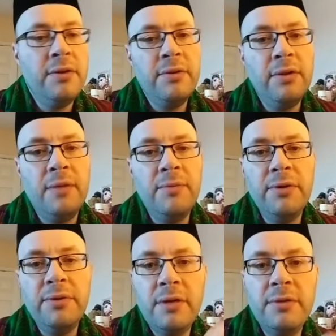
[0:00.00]
among
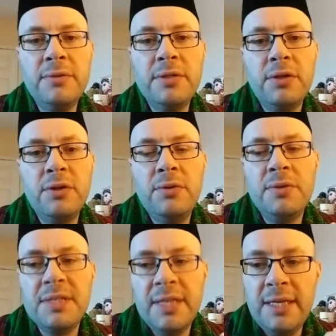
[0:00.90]
those who
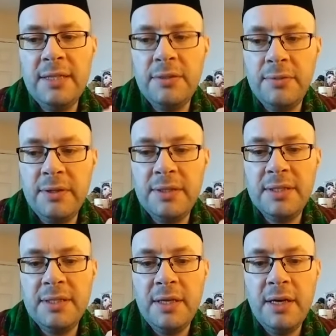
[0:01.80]
say to
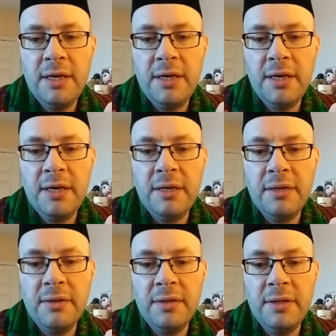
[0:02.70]
us
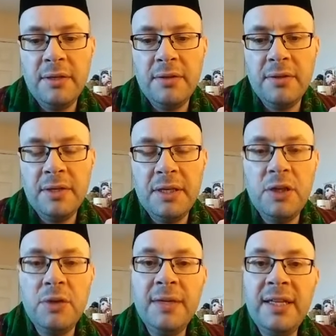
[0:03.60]
that
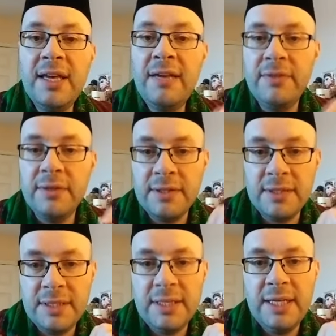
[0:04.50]
you need
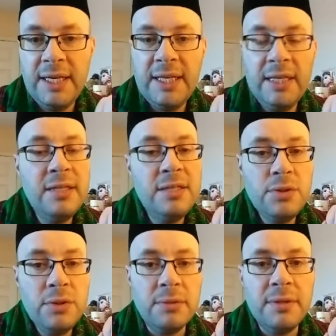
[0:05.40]
evidence, it is
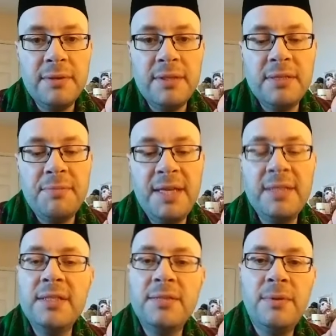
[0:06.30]
true. There is a
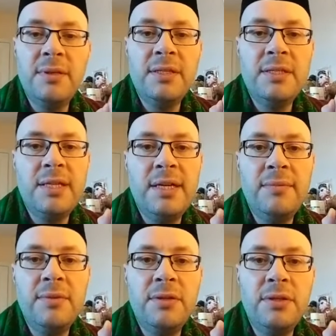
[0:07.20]
basis within
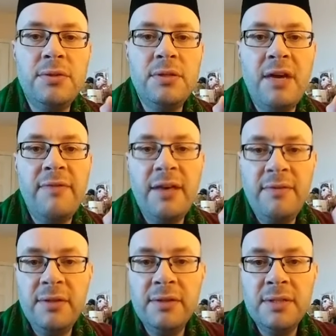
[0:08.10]
Islam that you should have
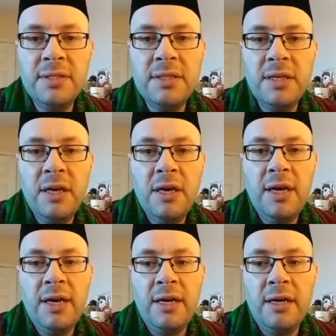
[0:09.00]
evidence
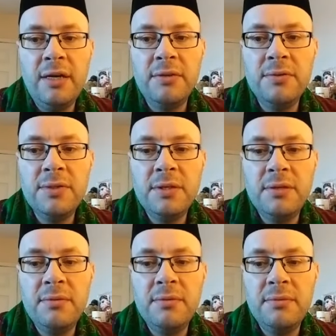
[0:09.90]
and also